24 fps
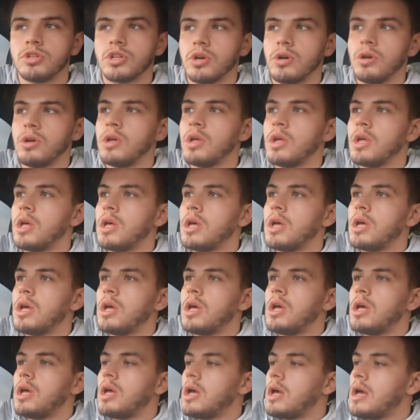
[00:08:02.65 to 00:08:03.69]
So
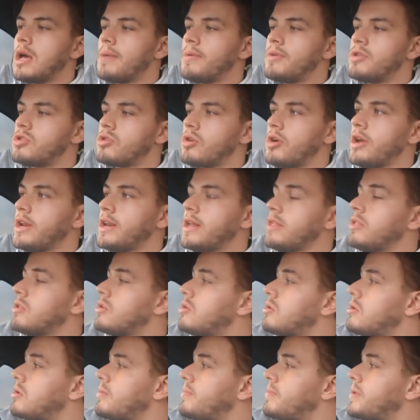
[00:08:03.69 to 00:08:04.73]
I'm enjoying it
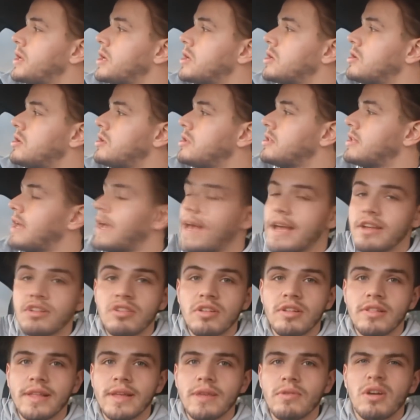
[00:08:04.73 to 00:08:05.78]
though, because I
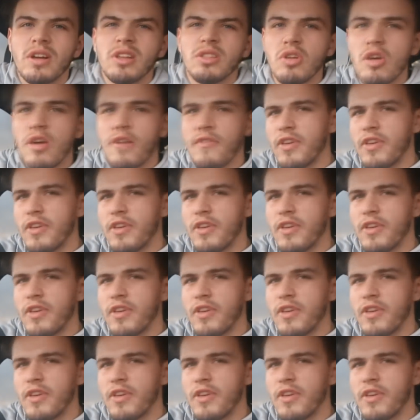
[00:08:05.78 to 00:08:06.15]
actually like what I do.